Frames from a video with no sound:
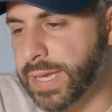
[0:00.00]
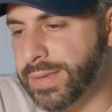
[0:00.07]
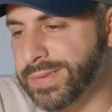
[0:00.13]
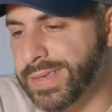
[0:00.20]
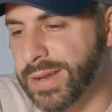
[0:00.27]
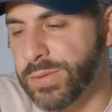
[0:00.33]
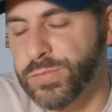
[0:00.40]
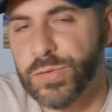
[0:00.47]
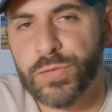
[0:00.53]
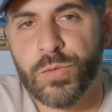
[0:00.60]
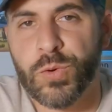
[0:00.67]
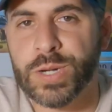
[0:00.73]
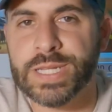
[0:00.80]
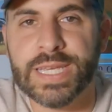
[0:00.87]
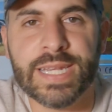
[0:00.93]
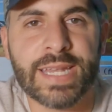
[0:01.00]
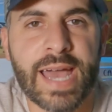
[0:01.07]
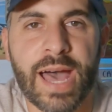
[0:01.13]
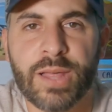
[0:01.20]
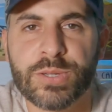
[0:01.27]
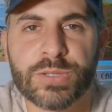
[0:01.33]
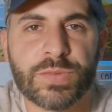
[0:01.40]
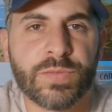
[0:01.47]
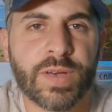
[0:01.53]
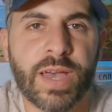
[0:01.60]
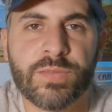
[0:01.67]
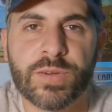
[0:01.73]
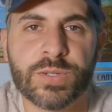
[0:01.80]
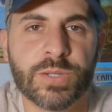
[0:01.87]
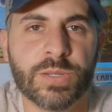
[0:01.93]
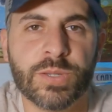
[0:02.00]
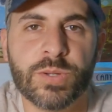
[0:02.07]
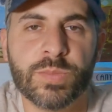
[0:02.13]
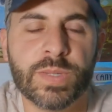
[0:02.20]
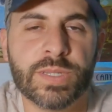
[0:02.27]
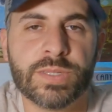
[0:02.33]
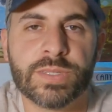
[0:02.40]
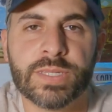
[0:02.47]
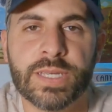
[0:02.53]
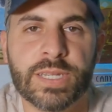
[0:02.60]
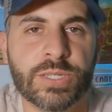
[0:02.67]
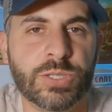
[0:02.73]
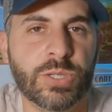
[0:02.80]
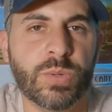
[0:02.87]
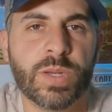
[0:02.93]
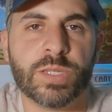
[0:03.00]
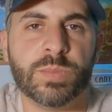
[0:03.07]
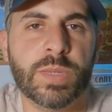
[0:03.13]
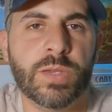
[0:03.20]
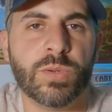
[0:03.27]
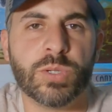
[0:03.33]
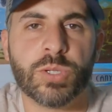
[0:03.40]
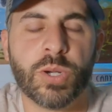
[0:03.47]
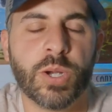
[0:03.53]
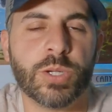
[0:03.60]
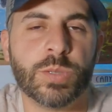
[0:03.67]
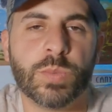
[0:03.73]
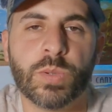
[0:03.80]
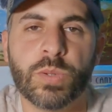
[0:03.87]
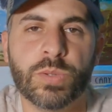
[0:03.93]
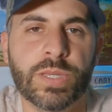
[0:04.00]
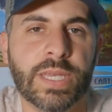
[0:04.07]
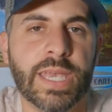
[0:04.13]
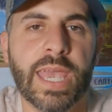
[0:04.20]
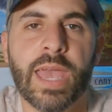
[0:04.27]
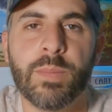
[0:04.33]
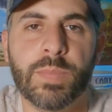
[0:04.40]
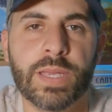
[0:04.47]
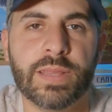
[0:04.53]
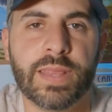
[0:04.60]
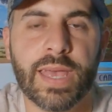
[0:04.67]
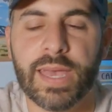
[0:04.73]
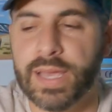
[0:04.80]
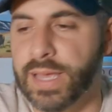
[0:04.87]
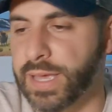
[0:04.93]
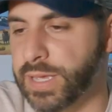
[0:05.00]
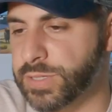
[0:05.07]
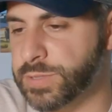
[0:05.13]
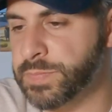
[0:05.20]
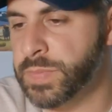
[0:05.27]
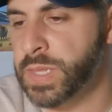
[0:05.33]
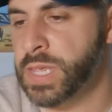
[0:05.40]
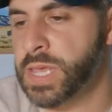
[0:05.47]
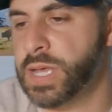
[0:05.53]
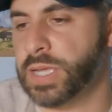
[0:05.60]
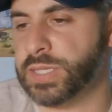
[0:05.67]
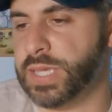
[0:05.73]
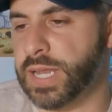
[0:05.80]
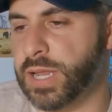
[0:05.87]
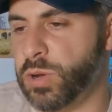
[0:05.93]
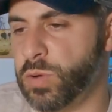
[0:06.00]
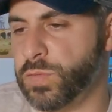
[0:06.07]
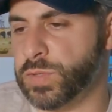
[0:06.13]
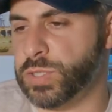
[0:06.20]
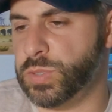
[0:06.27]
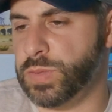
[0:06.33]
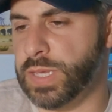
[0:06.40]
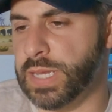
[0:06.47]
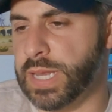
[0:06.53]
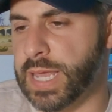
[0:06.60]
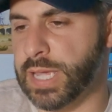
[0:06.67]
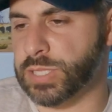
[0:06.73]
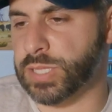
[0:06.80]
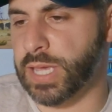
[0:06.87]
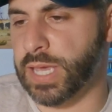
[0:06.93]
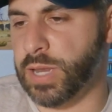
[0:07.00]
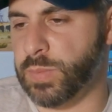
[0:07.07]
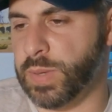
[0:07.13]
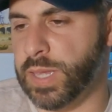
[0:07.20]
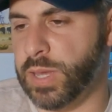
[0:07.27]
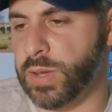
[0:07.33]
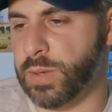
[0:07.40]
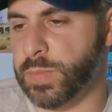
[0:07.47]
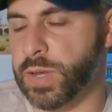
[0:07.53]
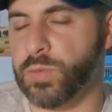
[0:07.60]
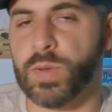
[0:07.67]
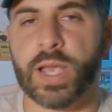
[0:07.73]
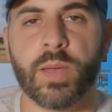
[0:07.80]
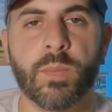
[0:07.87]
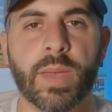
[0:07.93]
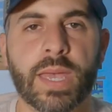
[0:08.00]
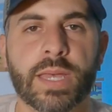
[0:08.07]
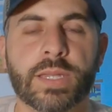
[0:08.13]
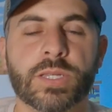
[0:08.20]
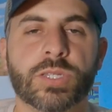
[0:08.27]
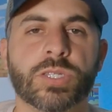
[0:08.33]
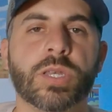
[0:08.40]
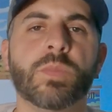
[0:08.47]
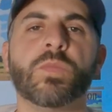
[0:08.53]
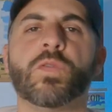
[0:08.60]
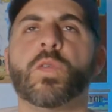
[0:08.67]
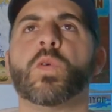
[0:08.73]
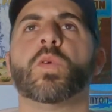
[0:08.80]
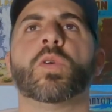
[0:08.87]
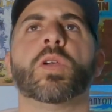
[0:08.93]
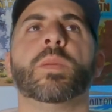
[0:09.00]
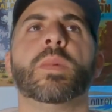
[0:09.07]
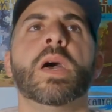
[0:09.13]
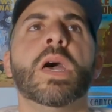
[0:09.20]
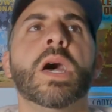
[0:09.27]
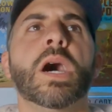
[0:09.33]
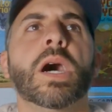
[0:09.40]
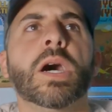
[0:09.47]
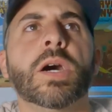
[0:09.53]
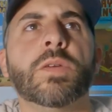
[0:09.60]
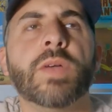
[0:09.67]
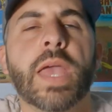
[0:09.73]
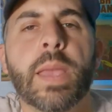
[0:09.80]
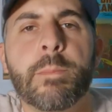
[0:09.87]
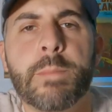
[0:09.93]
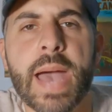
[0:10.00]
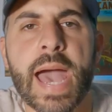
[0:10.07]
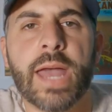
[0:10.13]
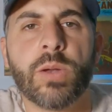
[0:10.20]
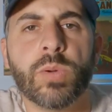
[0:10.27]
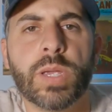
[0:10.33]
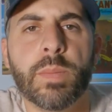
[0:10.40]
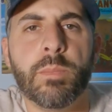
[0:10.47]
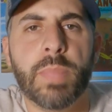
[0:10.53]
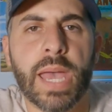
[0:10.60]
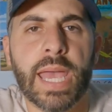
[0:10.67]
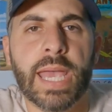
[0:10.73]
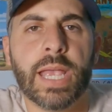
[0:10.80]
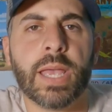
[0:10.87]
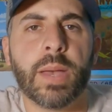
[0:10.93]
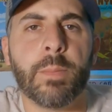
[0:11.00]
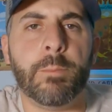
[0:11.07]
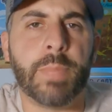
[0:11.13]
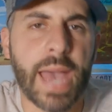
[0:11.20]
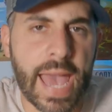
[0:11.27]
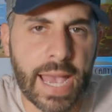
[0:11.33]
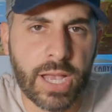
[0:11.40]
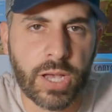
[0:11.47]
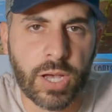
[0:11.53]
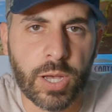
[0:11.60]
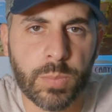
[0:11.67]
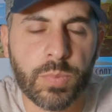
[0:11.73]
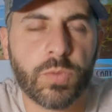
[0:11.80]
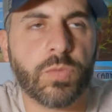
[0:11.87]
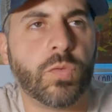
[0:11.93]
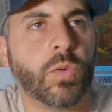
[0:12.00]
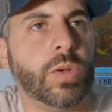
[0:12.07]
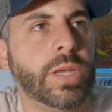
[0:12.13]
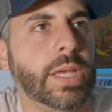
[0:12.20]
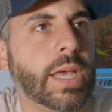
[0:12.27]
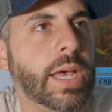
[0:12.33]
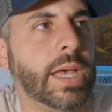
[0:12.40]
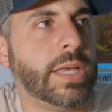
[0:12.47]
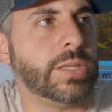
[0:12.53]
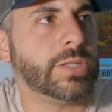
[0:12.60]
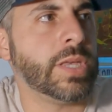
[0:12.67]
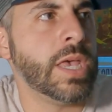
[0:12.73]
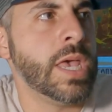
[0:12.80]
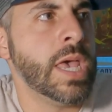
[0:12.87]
you know, for $14 and 500 lumens, it is USB rechargeable. You can't beat that, guys. Let's head on over to the next item here. I'm going to recommend some form of a battery bank backup for you guys.